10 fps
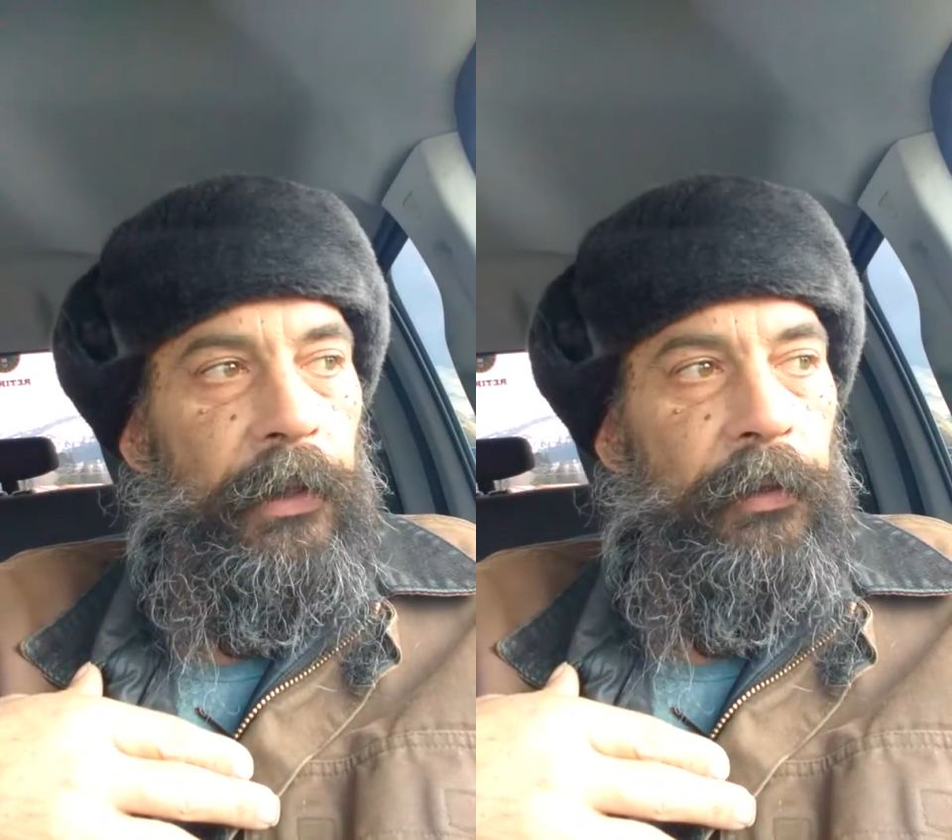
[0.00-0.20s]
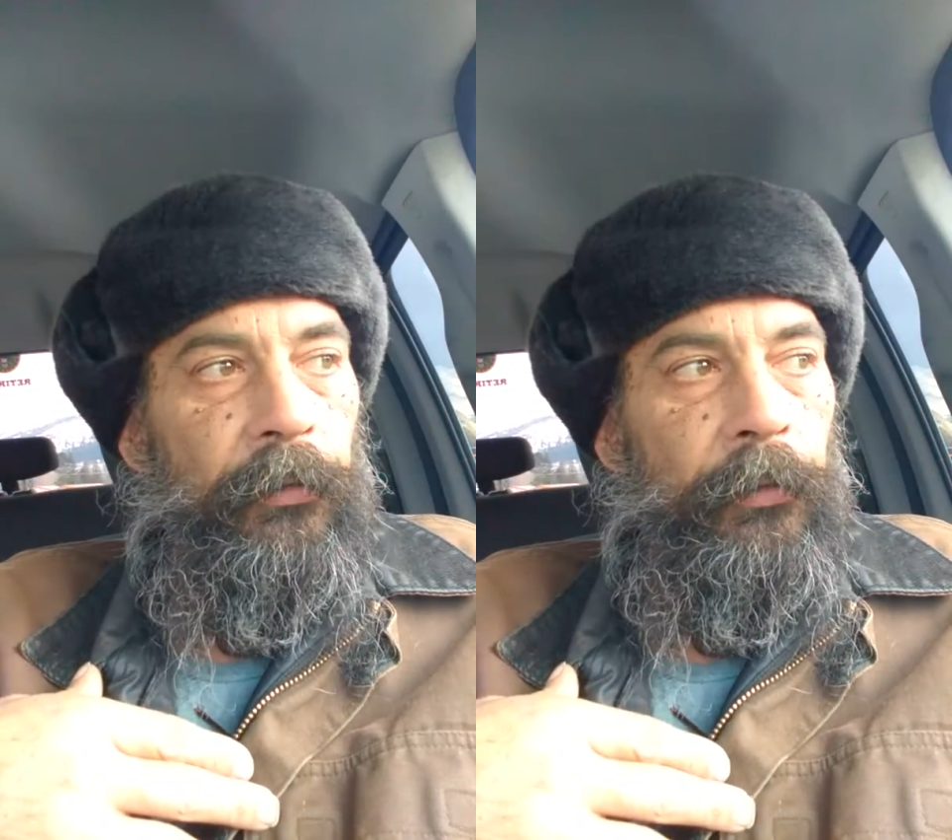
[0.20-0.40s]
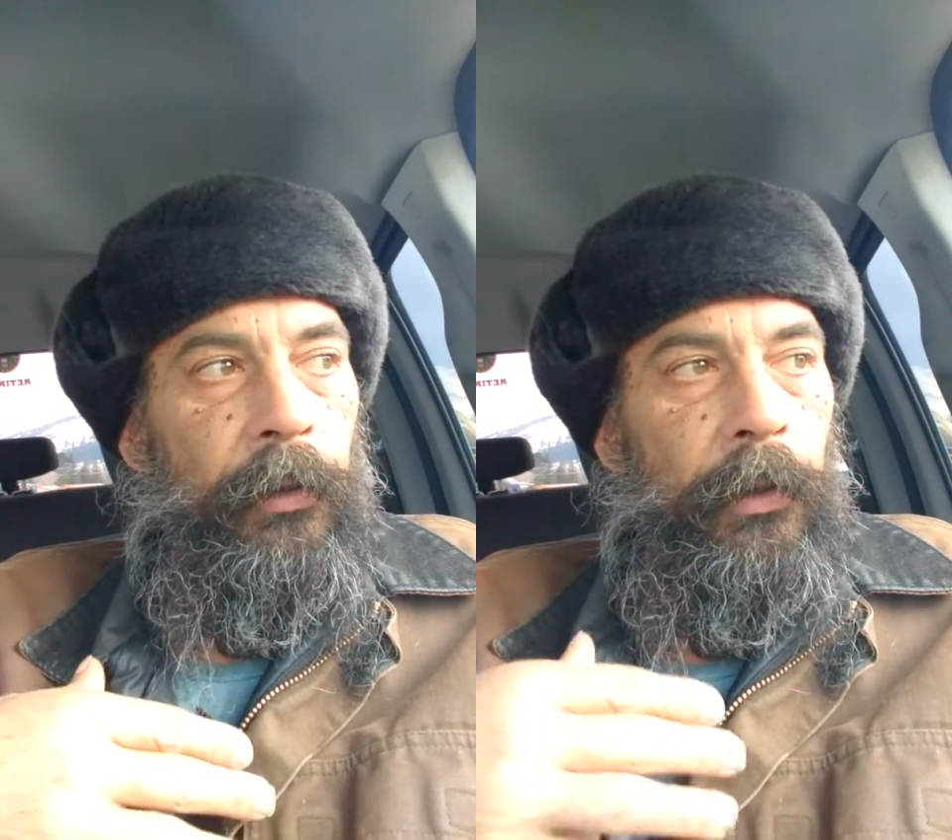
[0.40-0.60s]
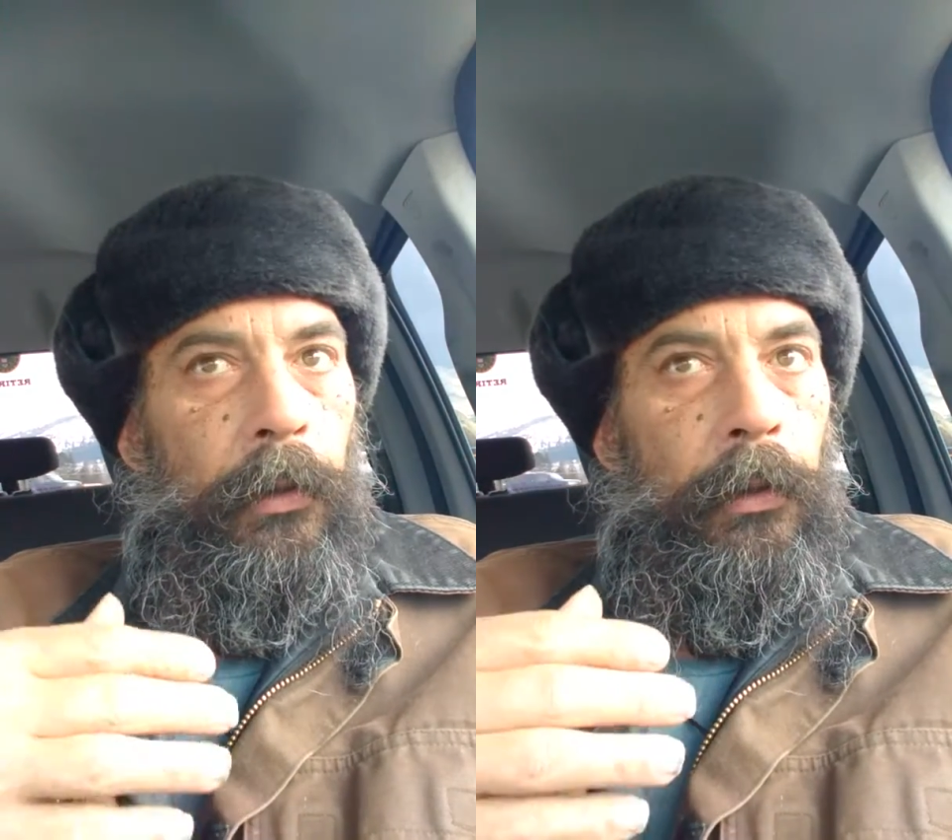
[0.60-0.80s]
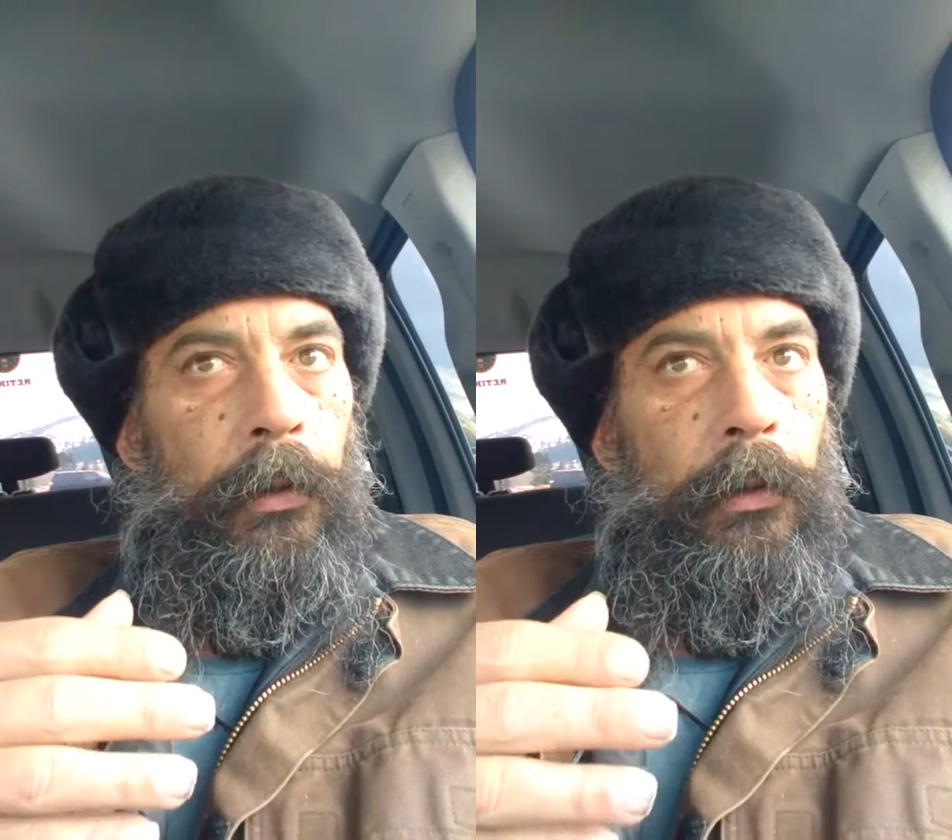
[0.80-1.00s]
this.
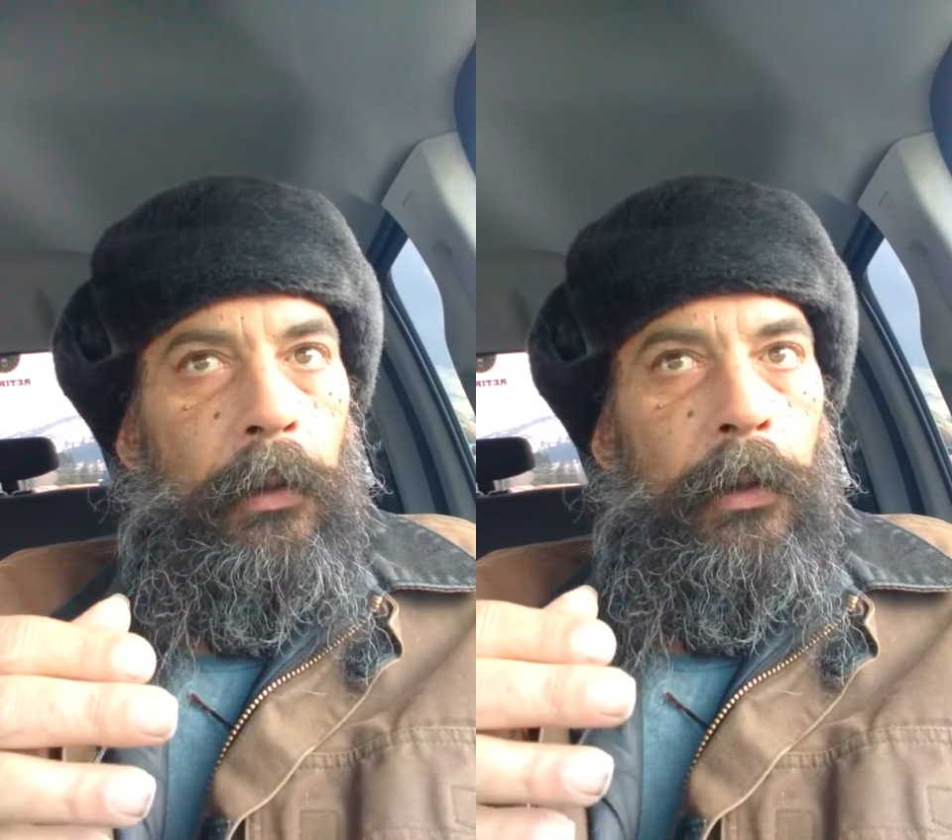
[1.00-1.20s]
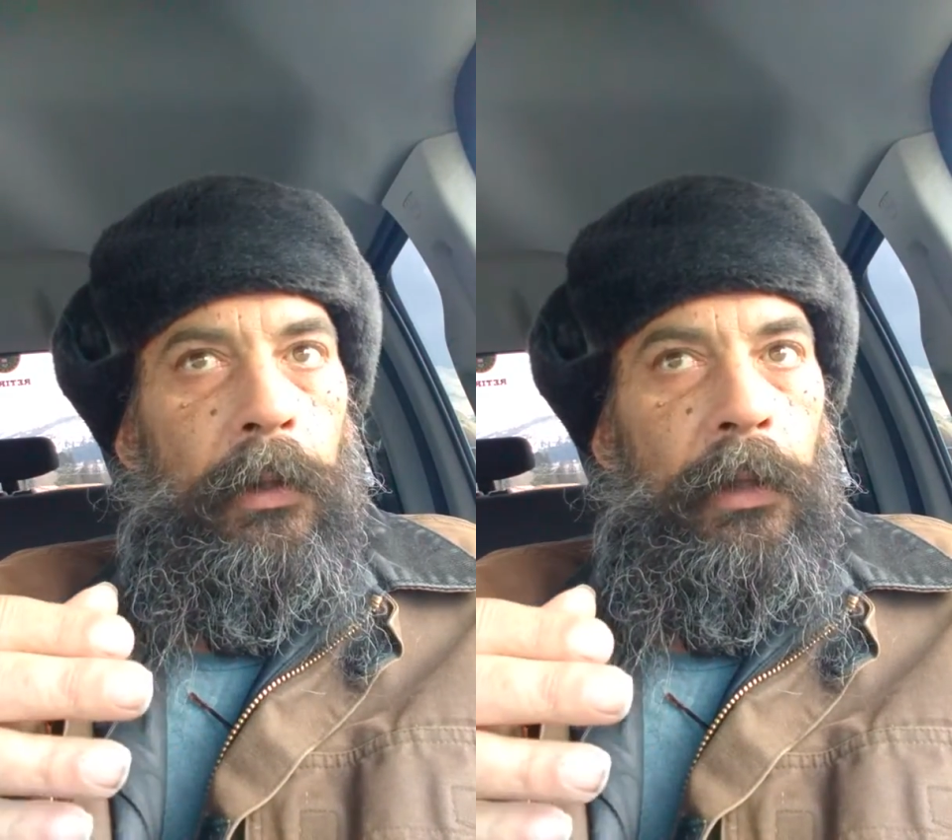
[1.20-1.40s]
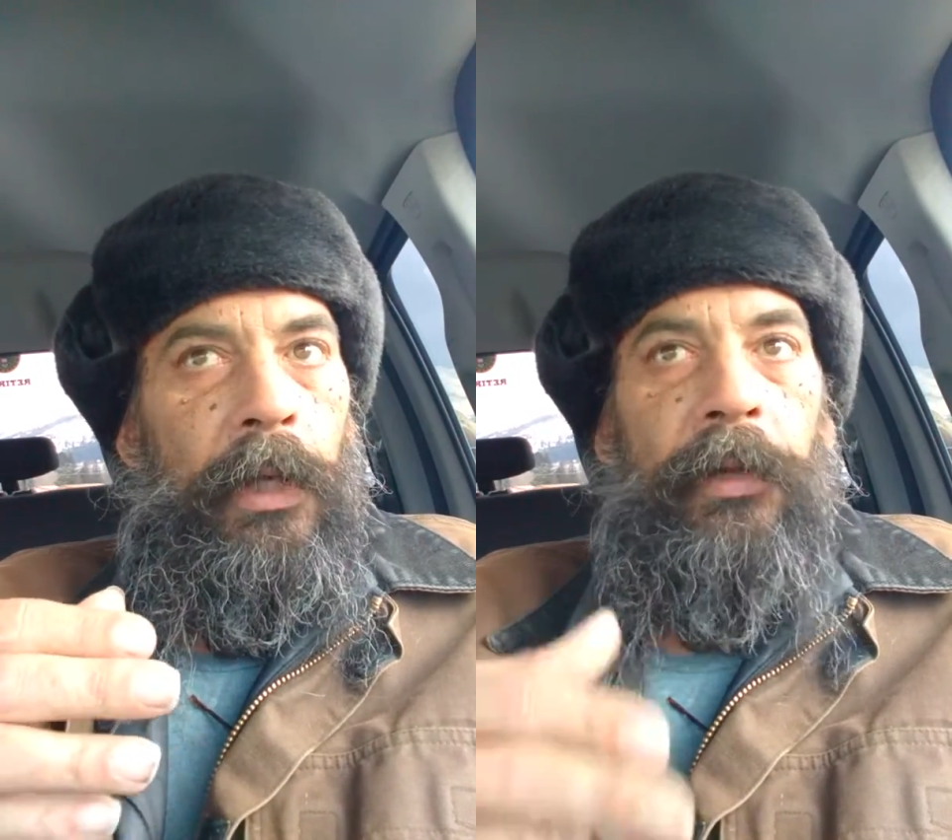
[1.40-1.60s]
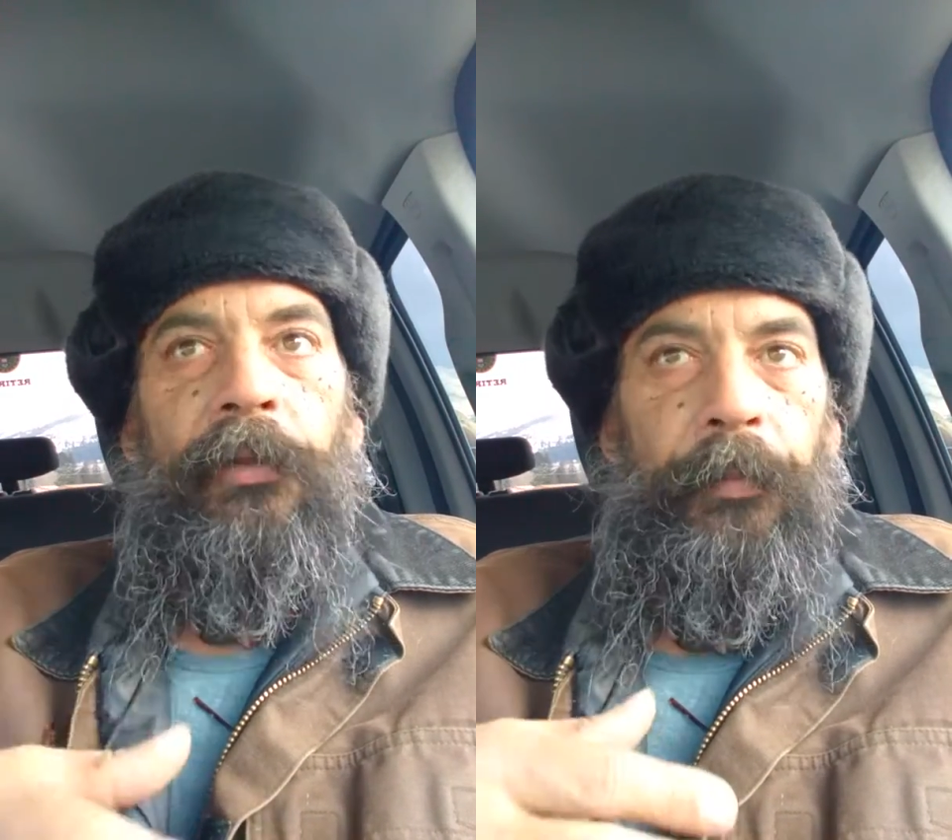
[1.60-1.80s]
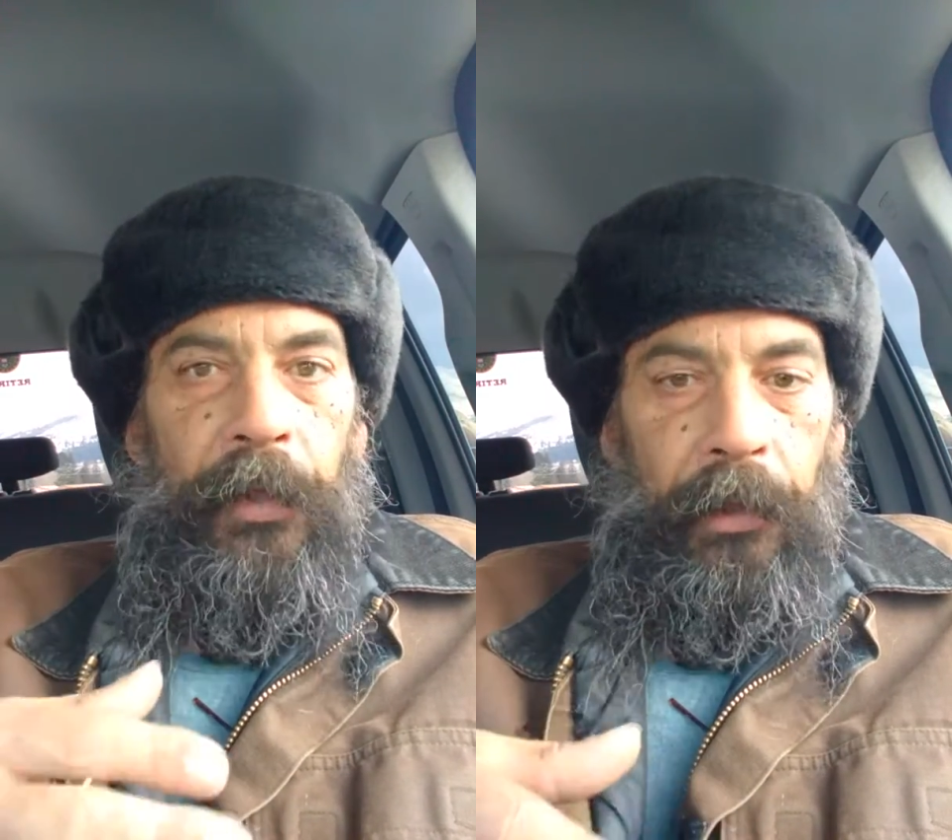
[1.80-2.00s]
Not
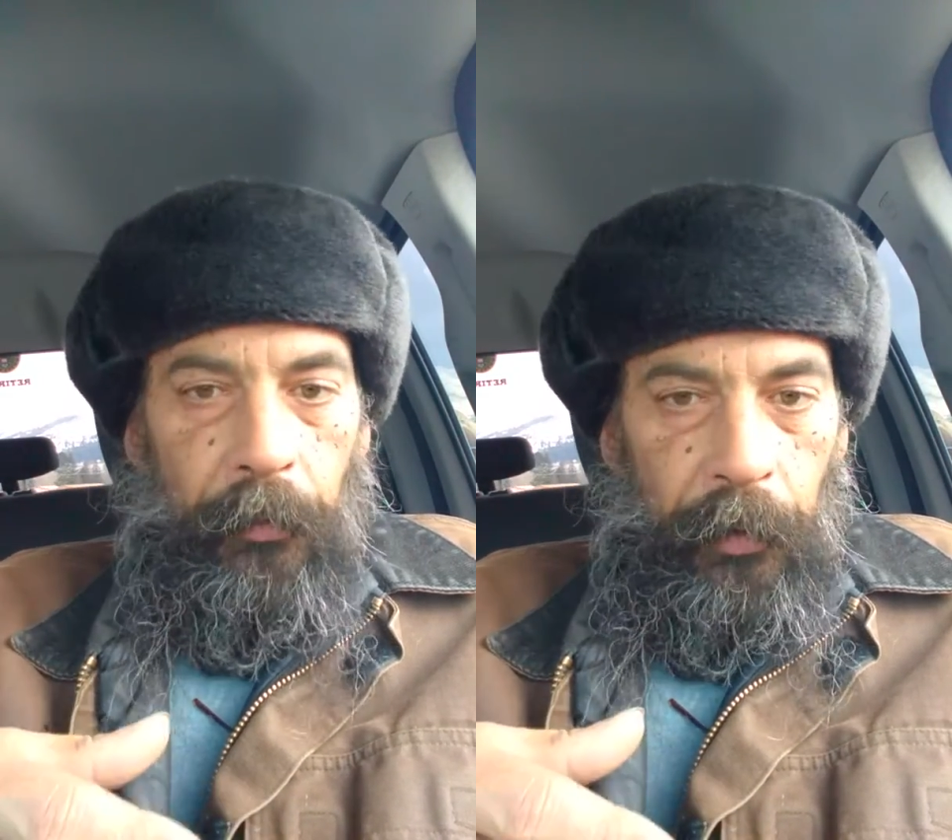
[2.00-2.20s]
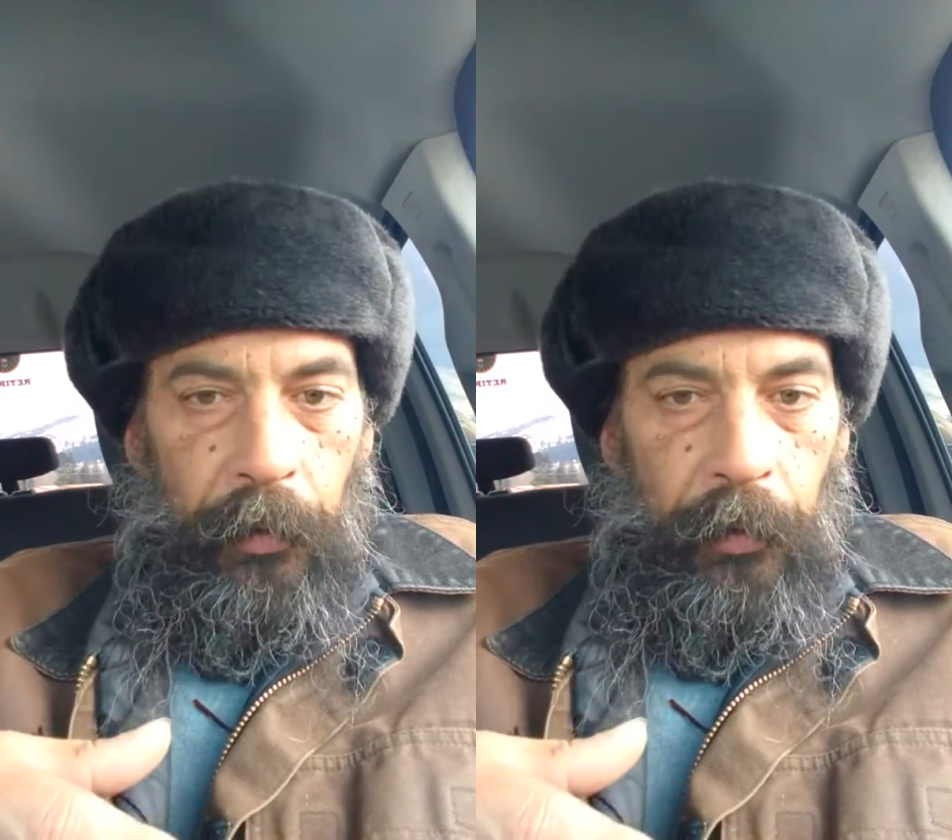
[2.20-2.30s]
something that we